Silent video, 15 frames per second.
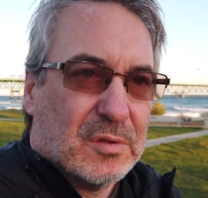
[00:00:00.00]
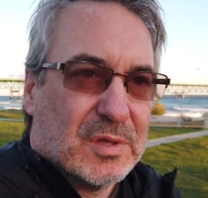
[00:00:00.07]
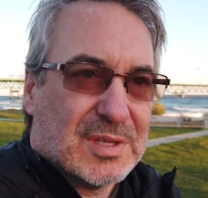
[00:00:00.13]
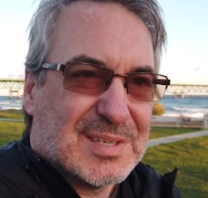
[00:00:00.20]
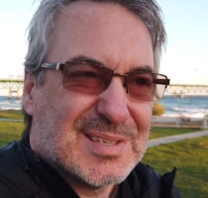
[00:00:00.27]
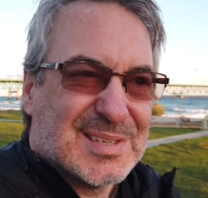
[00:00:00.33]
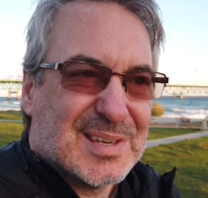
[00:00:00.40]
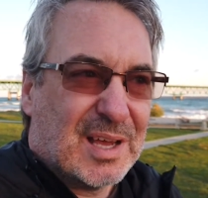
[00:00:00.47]
the
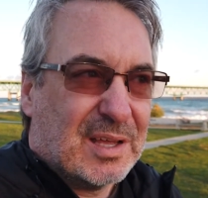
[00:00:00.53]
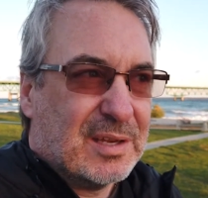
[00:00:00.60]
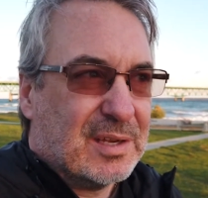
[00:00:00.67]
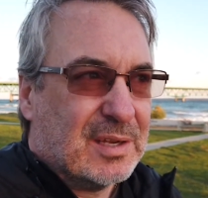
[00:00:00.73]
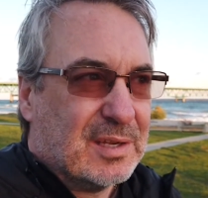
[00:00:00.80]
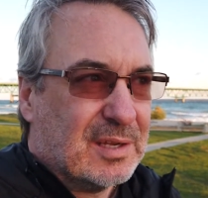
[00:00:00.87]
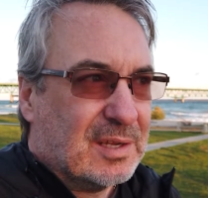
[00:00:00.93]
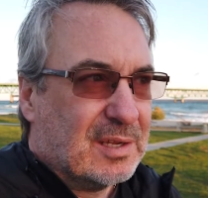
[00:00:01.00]

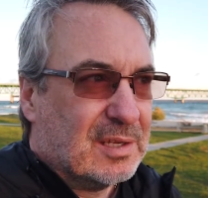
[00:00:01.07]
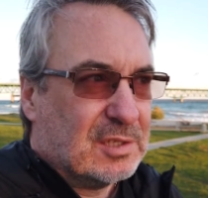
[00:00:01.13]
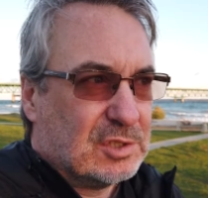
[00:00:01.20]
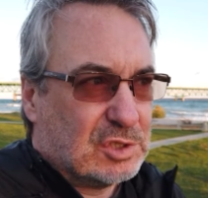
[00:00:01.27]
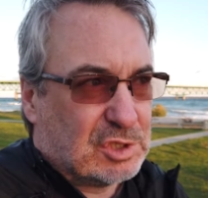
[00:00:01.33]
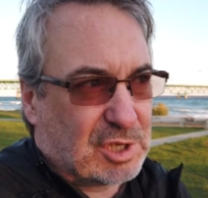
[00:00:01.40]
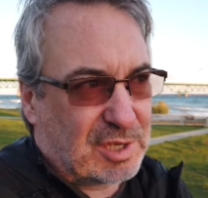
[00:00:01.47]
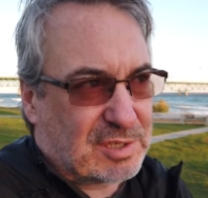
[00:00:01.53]

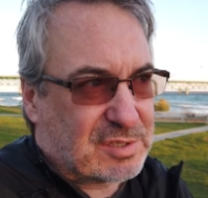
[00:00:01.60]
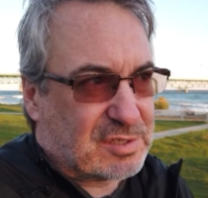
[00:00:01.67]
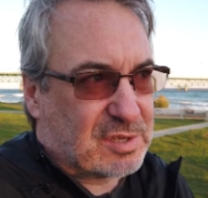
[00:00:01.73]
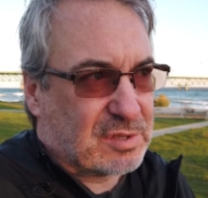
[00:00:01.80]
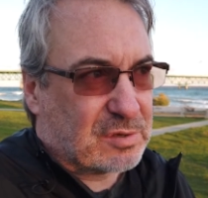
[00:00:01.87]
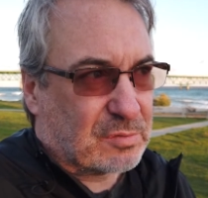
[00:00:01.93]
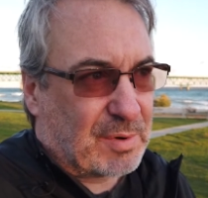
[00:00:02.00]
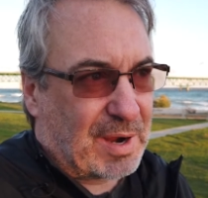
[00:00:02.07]
sun just
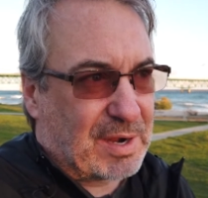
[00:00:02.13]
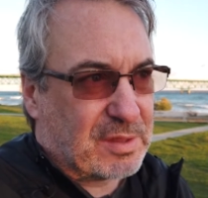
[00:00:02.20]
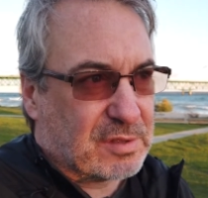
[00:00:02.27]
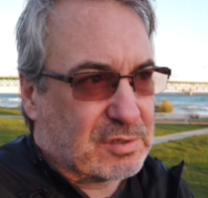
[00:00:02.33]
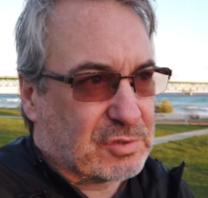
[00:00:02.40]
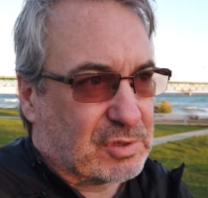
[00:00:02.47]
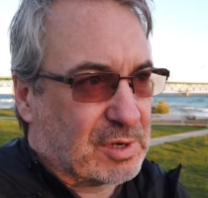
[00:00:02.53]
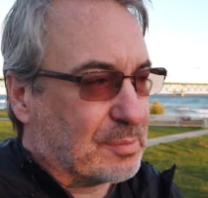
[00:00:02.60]
to the right of
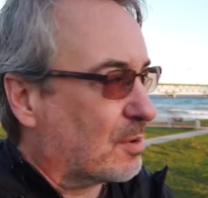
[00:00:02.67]
the tree.